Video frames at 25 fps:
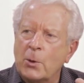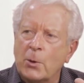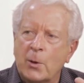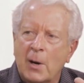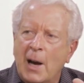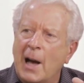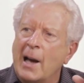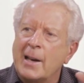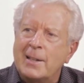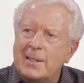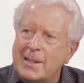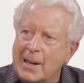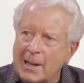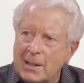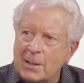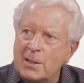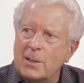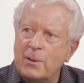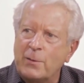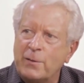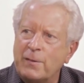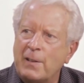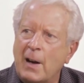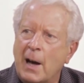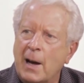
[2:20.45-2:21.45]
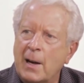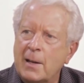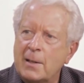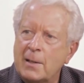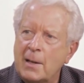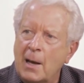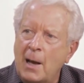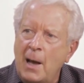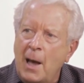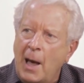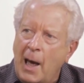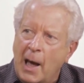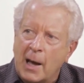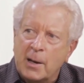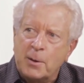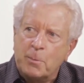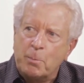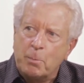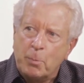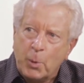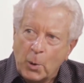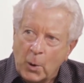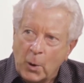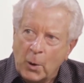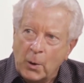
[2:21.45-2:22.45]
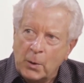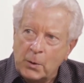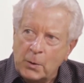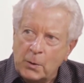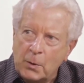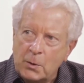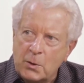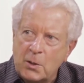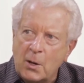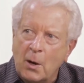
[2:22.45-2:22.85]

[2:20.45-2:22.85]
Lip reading: or identified at birth.